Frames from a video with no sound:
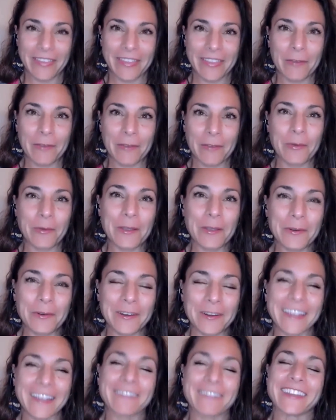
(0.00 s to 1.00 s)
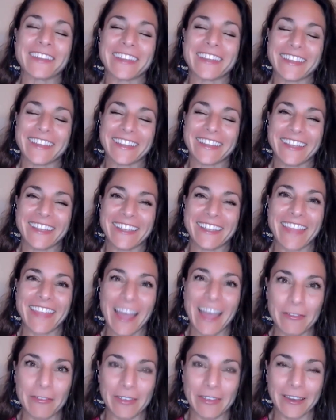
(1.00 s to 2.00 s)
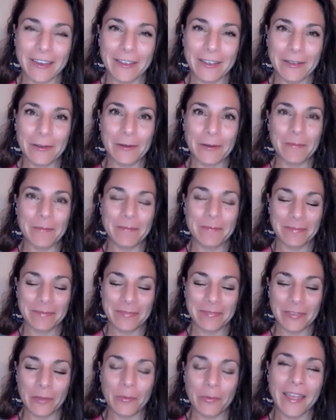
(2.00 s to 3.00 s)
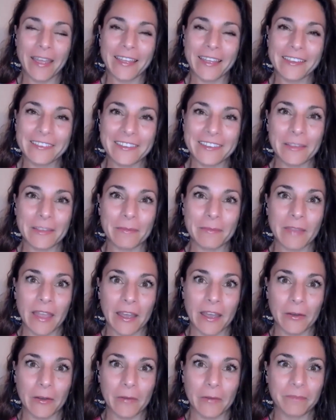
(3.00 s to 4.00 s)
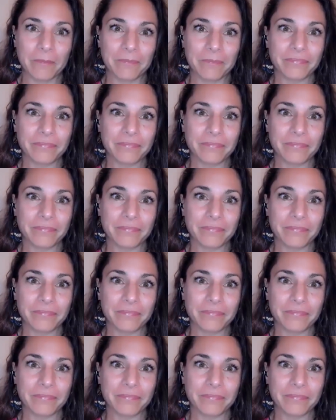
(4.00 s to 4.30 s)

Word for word: that we were giving in that video, the way I see them now,